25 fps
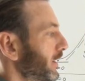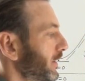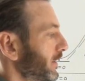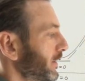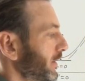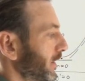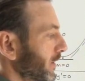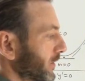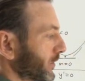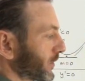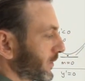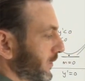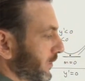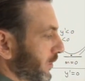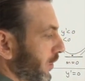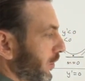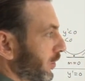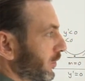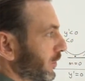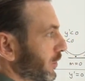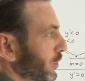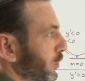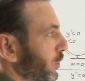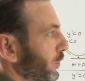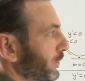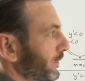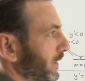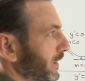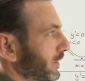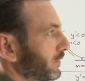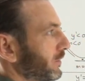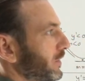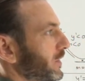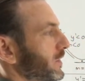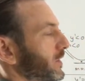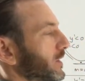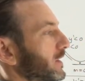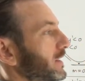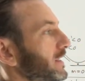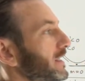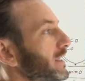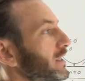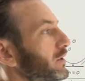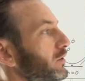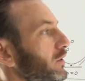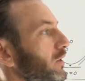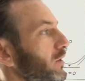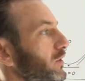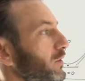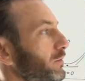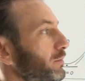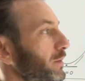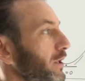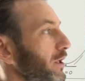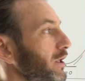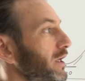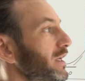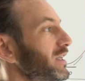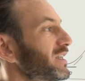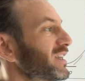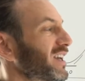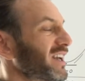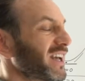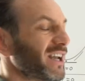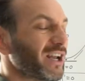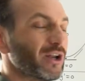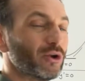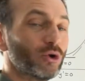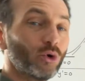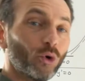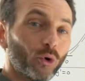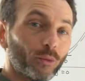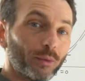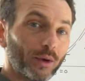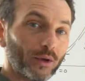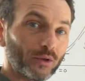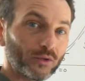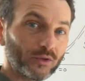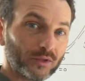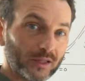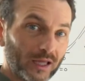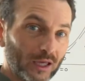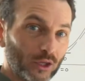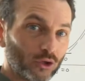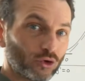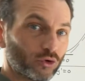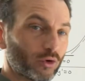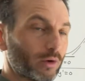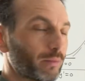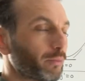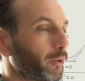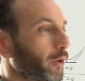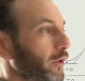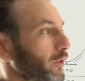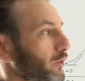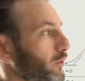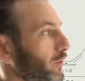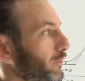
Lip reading: this scenario of increasing, decreasing, but you need to kind of know about stationary points.